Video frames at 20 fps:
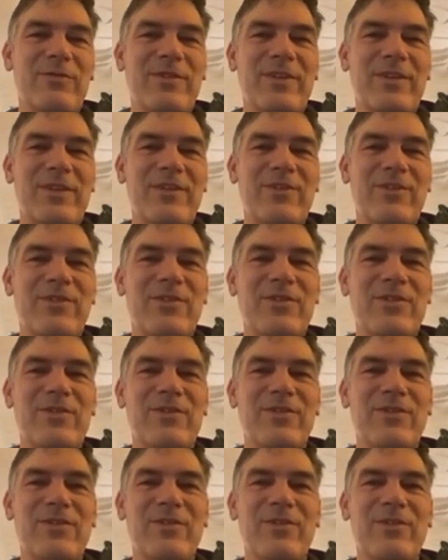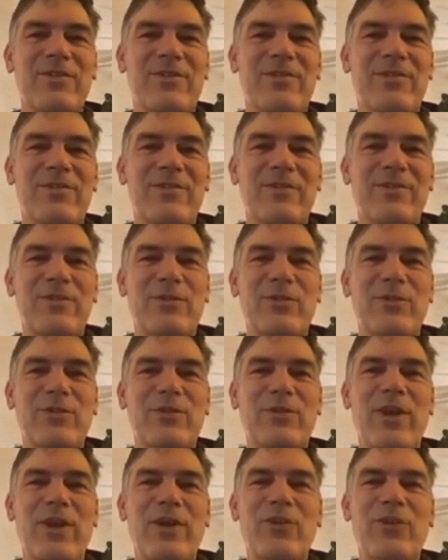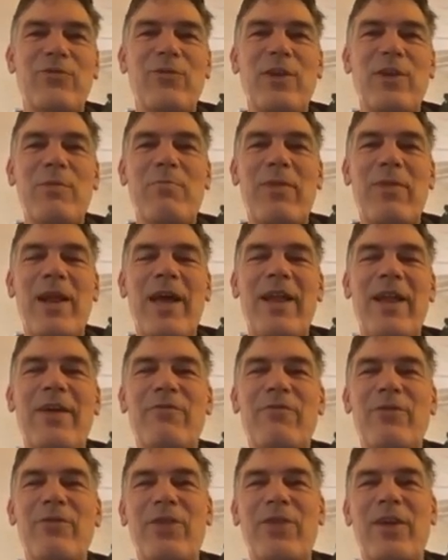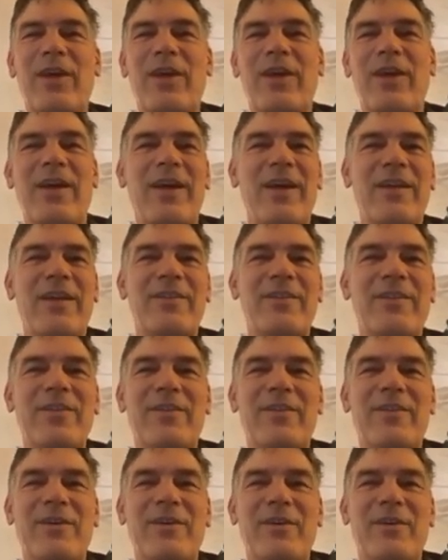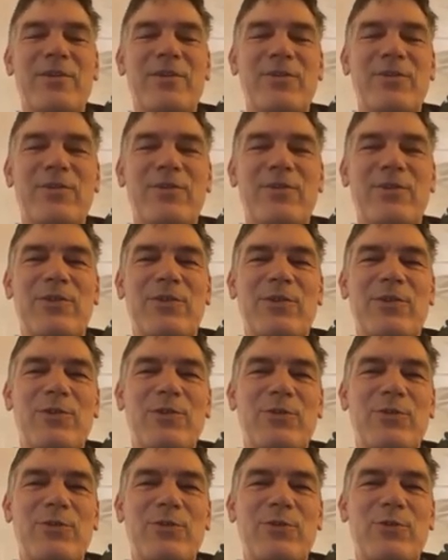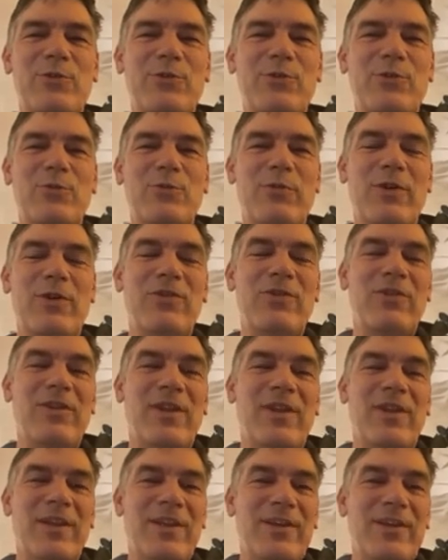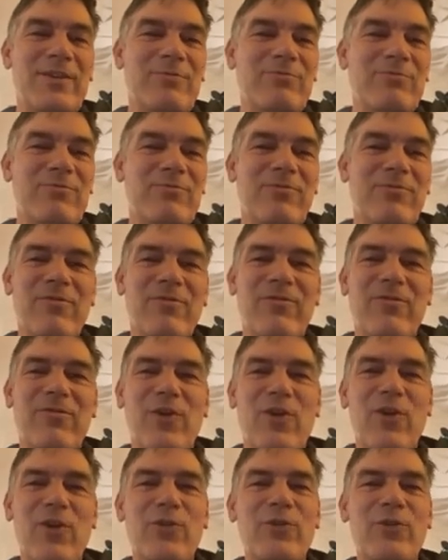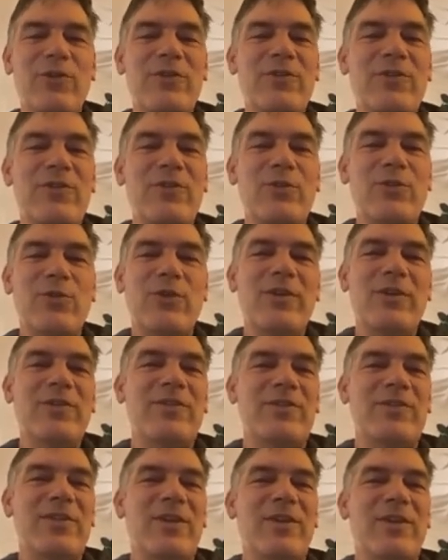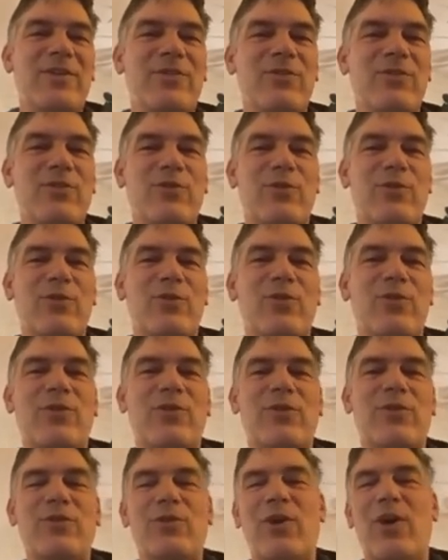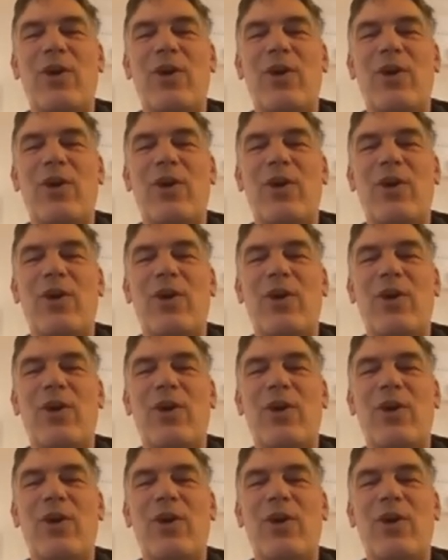it's you, you cannot really plan everything ahead. So you you basically following your instinct, your your